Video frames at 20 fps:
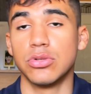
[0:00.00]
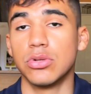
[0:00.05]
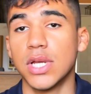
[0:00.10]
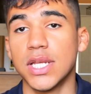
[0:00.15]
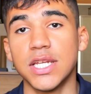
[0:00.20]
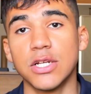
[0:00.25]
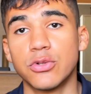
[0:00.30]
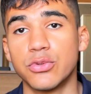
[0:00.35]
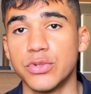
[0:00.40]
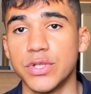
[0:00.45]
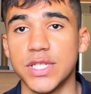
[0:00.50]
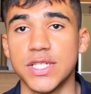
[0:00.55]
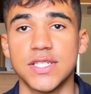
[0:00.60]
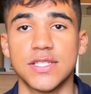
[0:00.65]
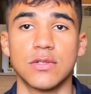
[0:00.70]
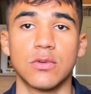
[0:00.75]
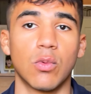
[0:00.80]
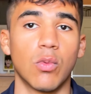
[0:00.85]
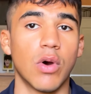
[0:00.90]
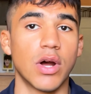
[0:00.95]
you can
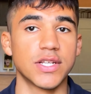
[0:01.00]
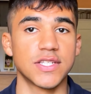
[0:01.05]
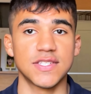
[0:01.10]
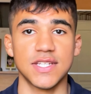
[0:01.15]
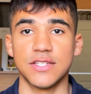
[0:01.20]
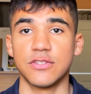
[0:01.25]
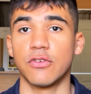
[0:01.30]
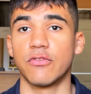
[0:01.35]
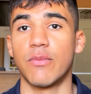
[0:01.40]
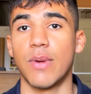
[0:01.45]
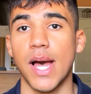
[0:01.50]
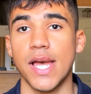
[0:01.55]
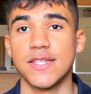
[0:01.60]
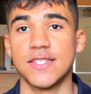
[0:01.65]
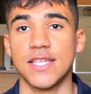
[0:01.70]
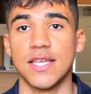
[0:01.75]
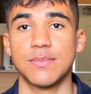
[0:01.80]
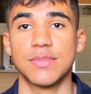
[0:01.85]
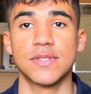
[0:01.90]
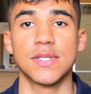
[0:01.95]
increase 1 set of
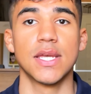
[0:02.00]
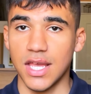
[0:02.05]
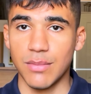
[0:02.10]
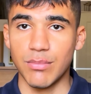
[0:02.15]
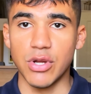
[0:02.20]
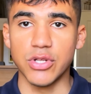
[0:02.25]
biceps,